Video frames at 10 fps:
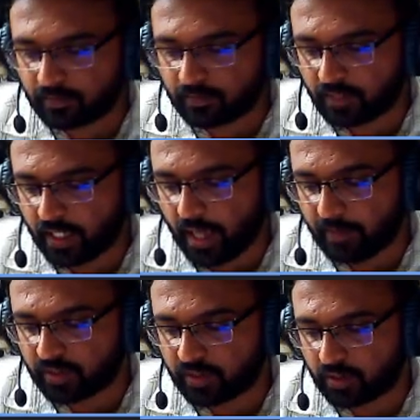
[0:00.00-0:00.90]
in
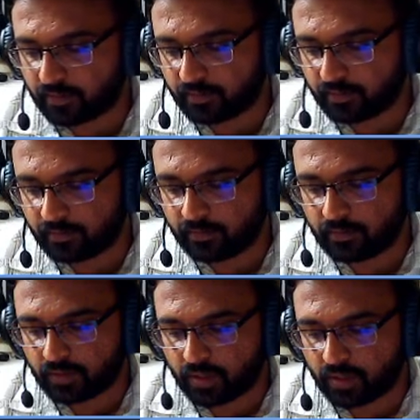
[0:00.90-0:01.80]
Amazon.
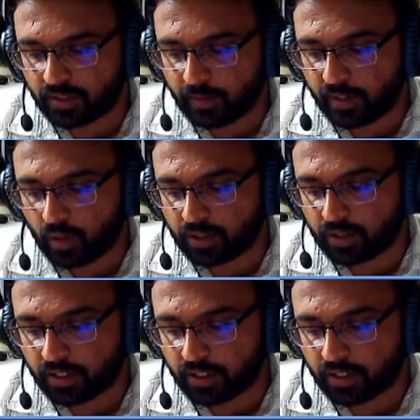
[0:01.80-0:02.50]
It's a bit costly.